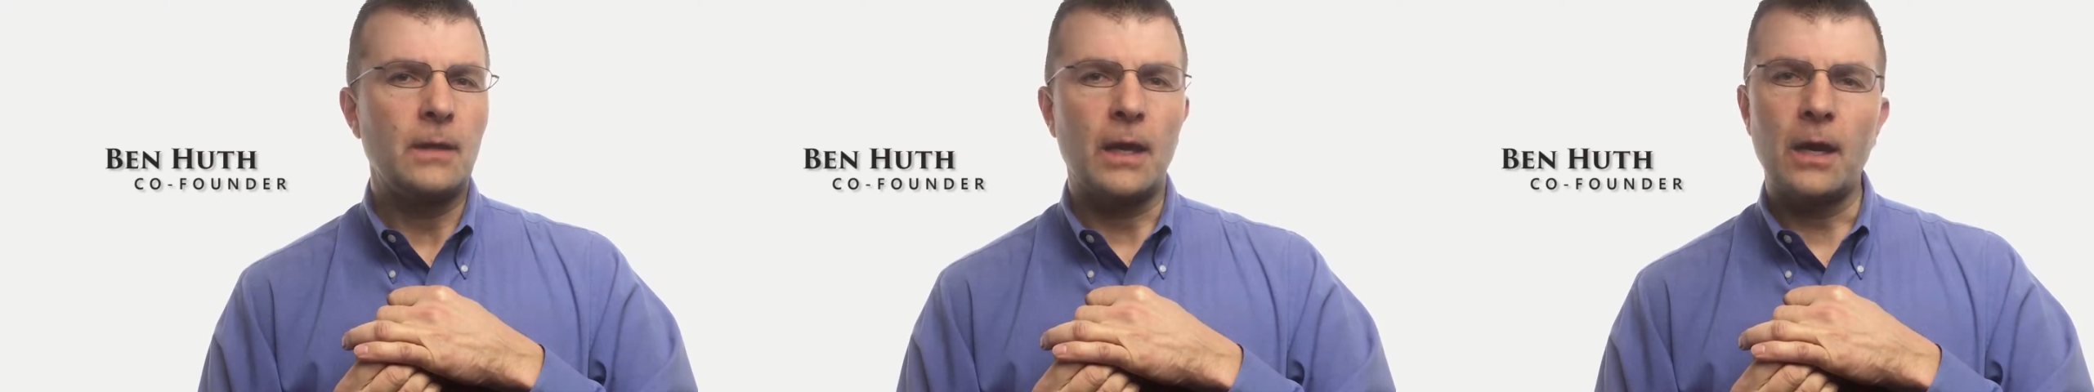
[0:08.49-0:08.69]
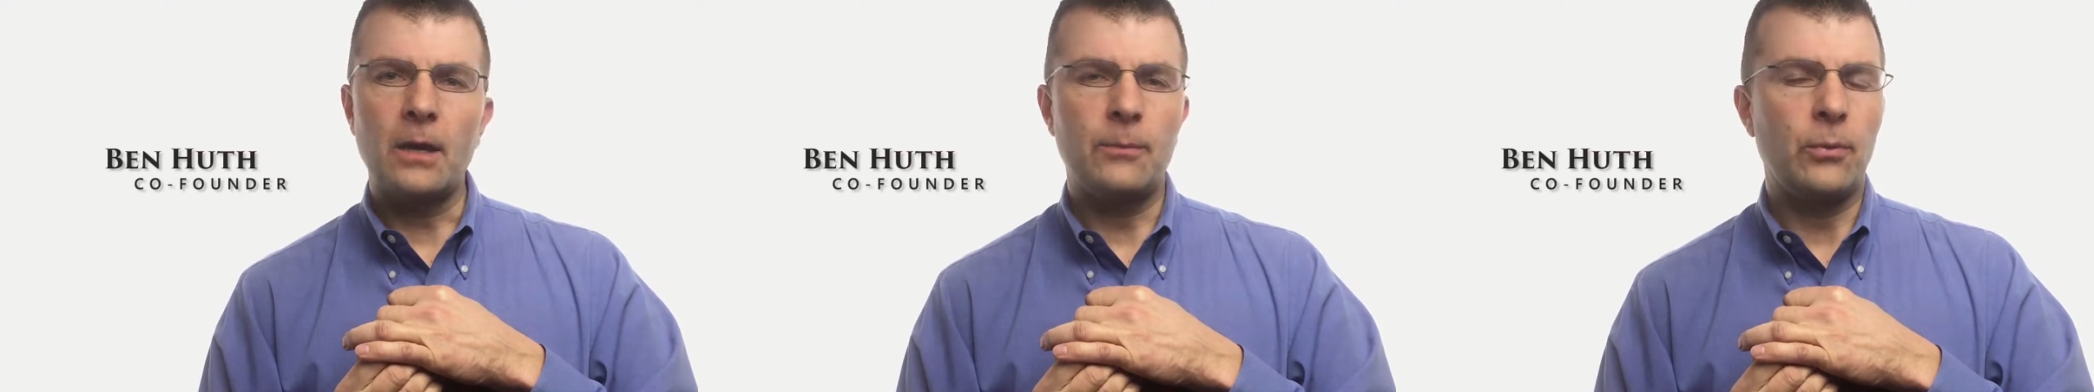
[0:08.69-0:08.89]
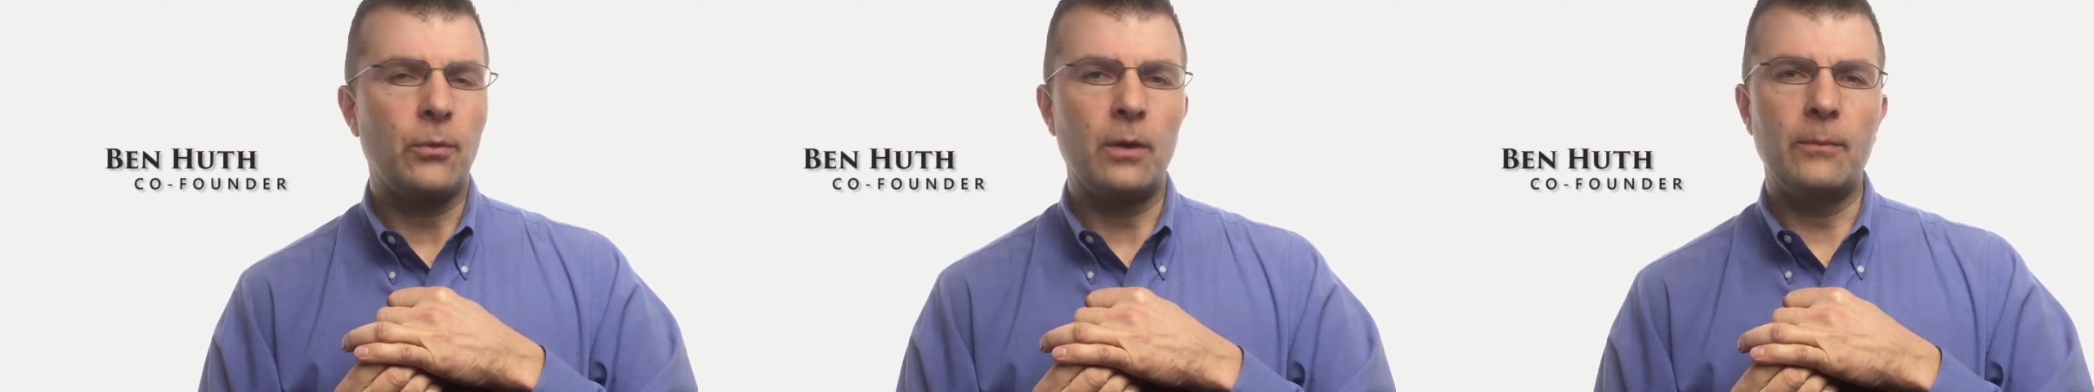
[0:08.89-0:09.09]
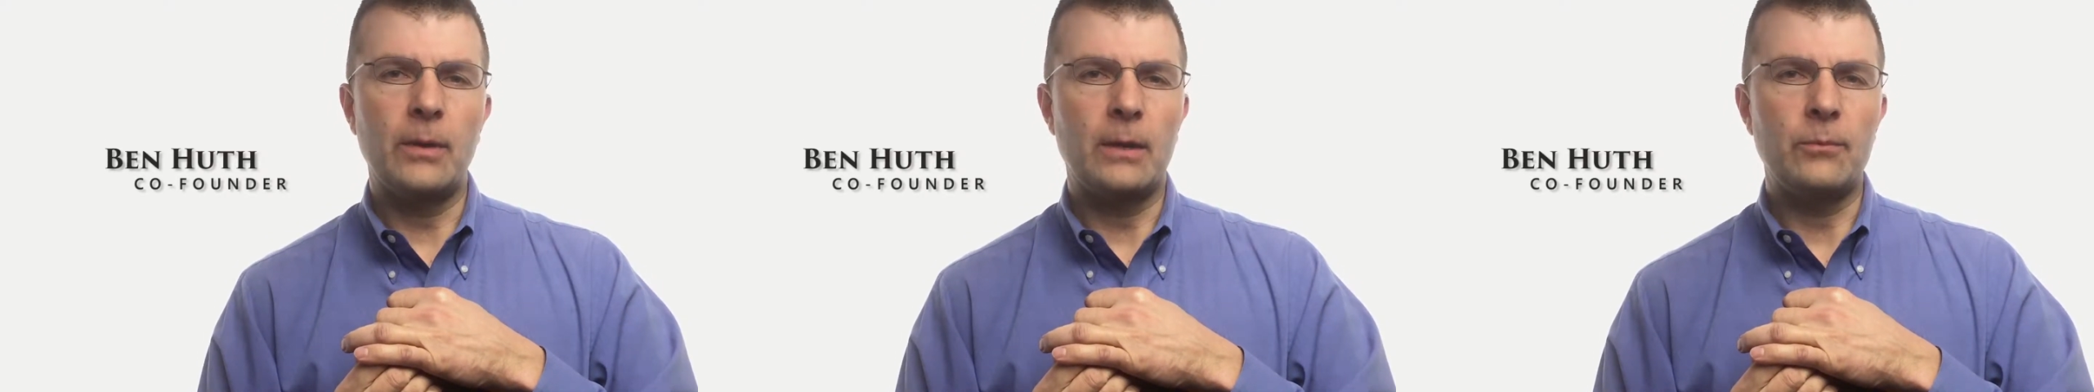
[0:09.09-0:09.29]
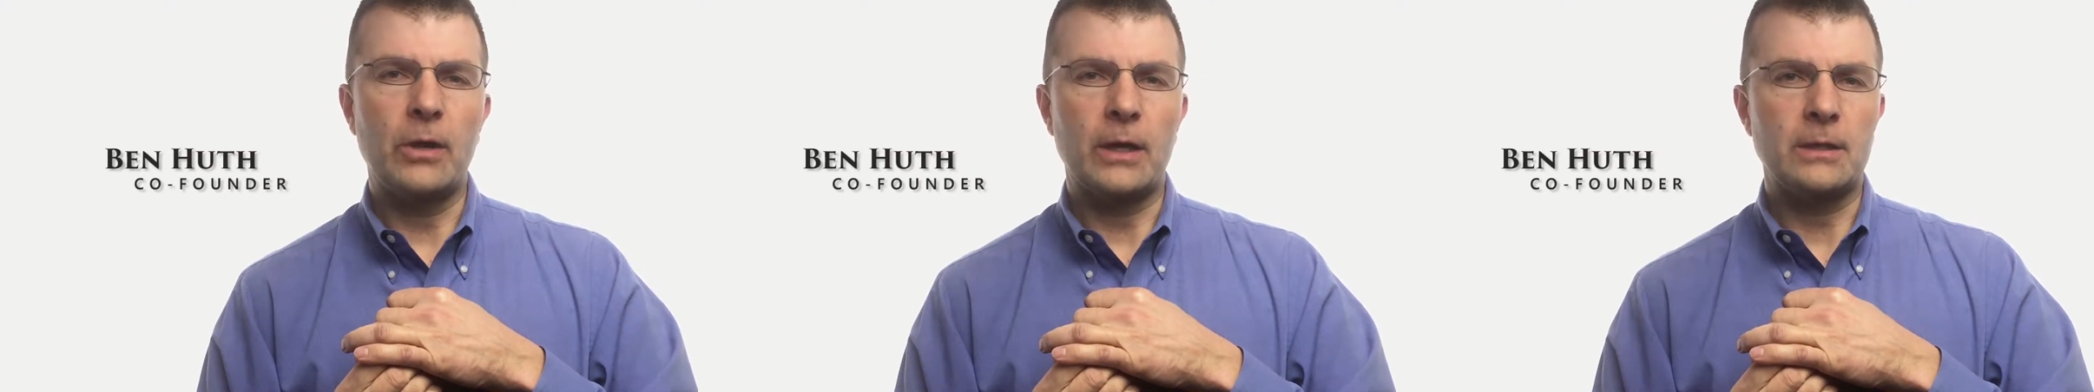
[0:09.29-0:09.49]
They had a poor
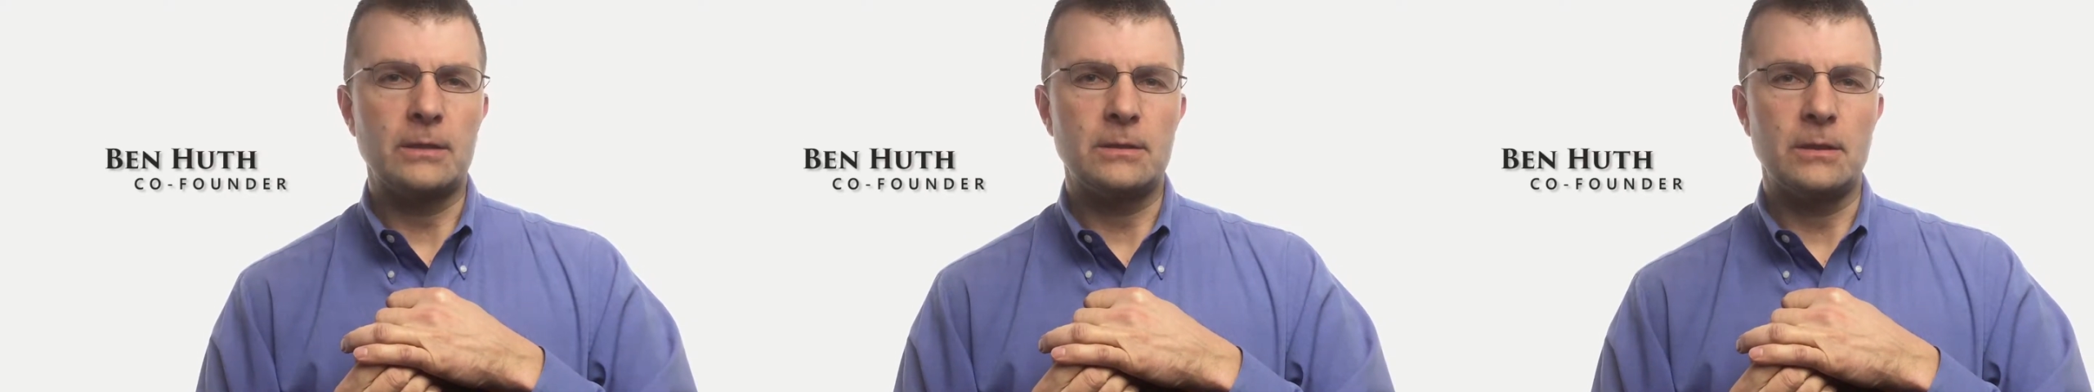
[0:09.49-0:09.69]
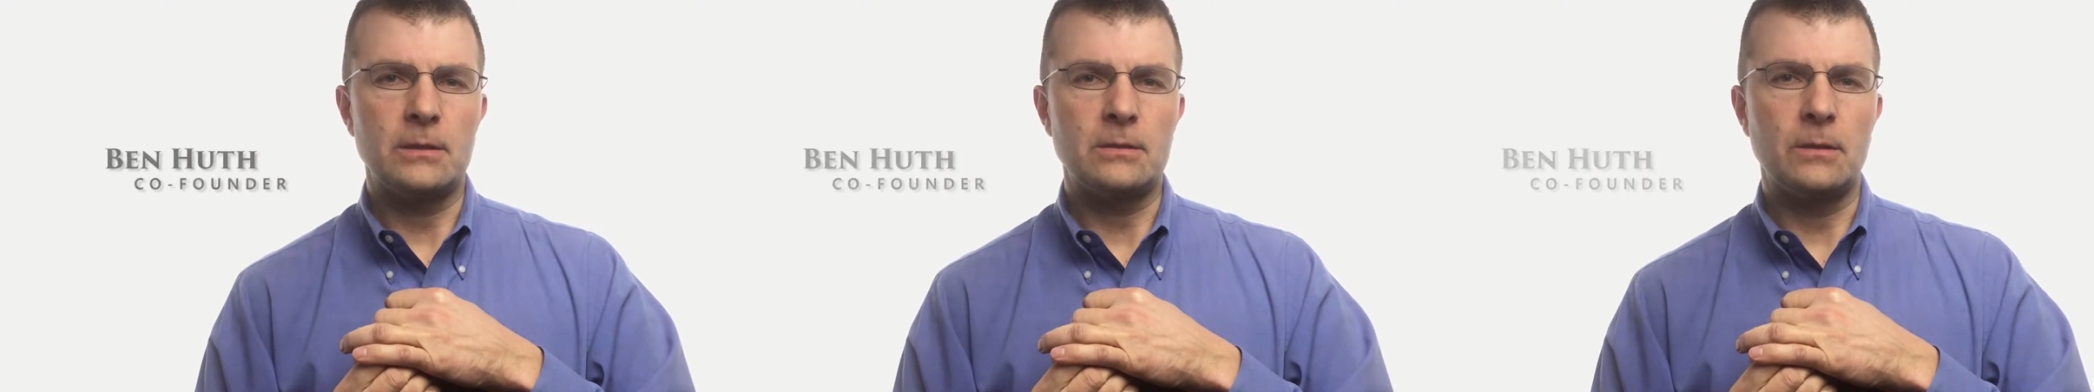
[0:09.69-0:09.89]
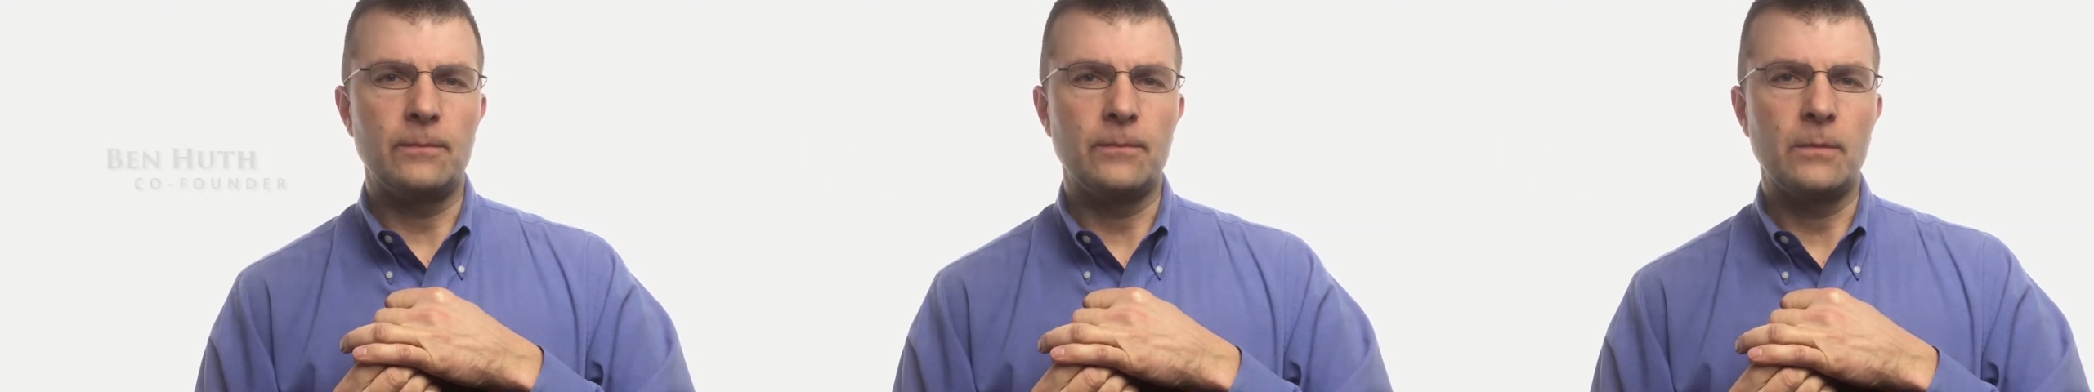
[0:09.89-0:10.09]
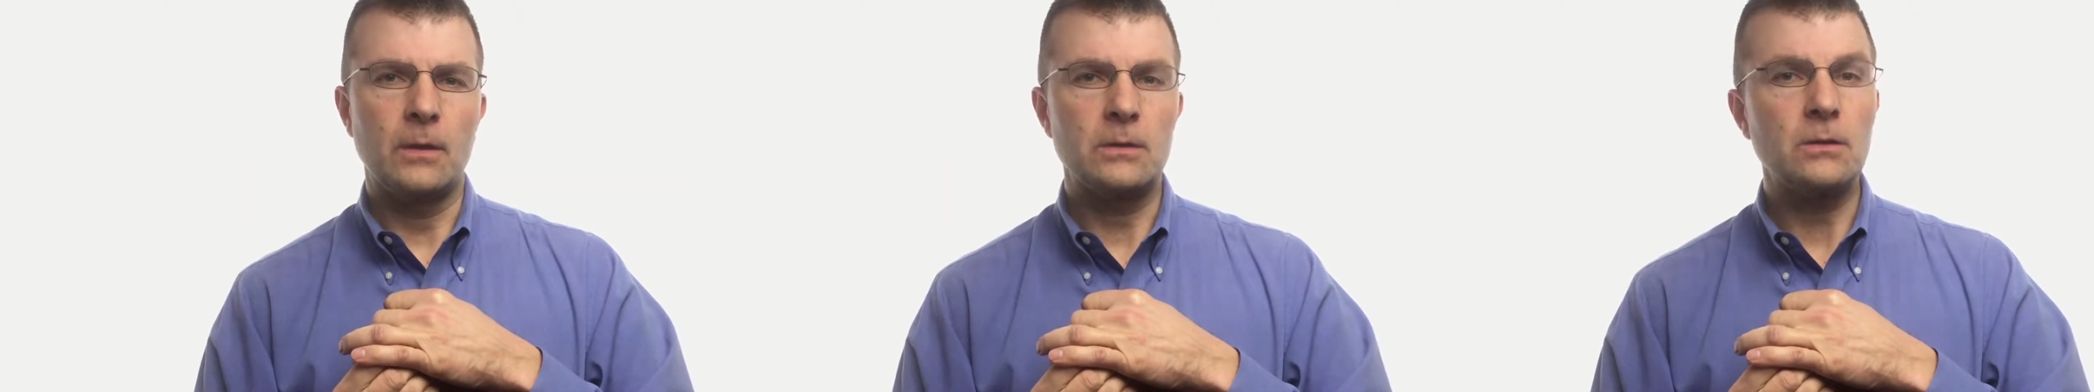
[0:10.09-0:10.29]
bed bracket system.